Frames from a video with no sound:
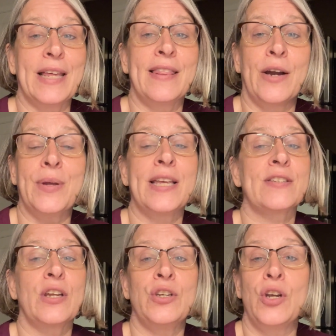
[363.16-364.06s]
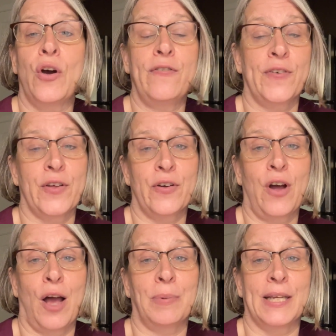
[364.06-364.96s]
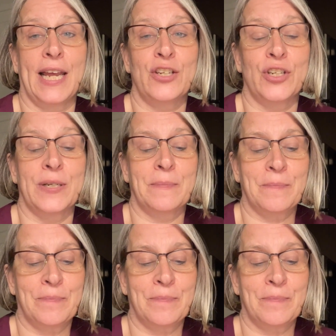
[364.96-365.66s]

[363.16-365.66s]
there is no further obligation.